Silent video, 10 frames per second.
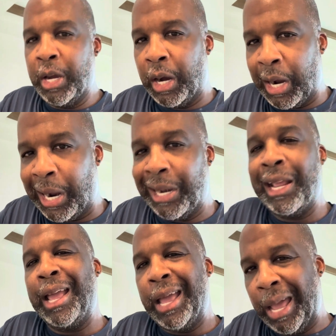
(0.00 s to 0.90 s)
All right,
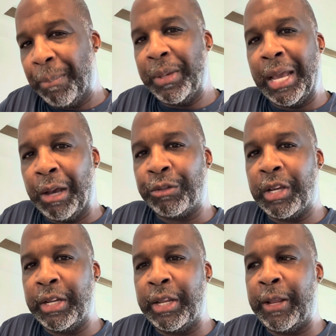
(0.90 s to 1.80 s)
happy house
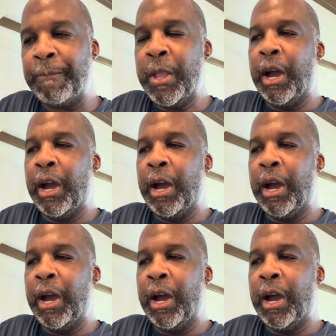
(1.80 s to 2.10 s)
hunting.